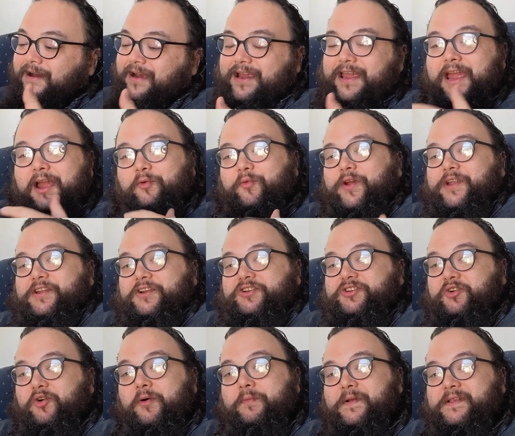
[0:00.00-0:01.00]
I can't wait to
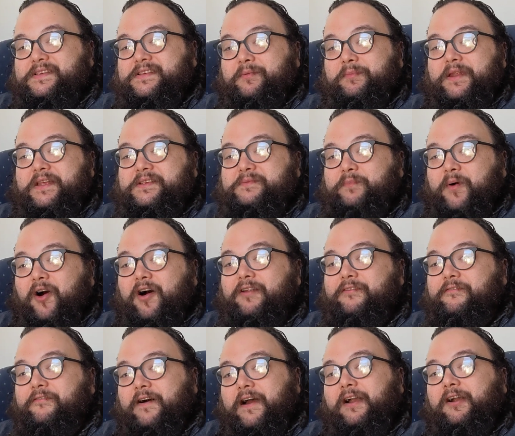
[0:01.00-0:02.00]
show up at somebody's
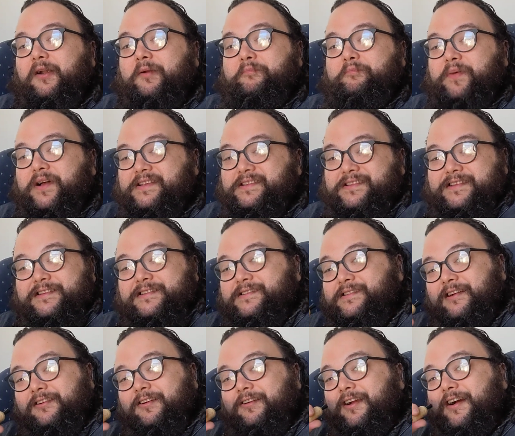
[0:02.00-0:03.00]
bonfire and bust this
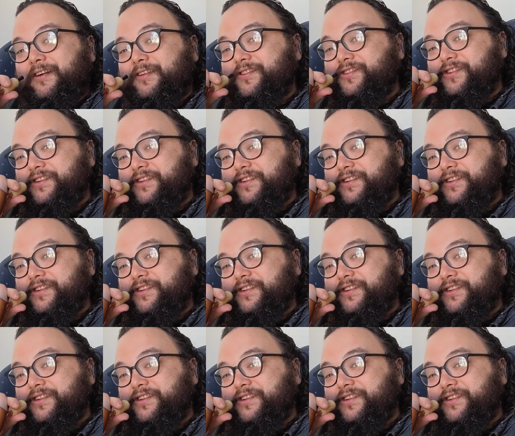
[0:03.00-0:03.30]
sucker out.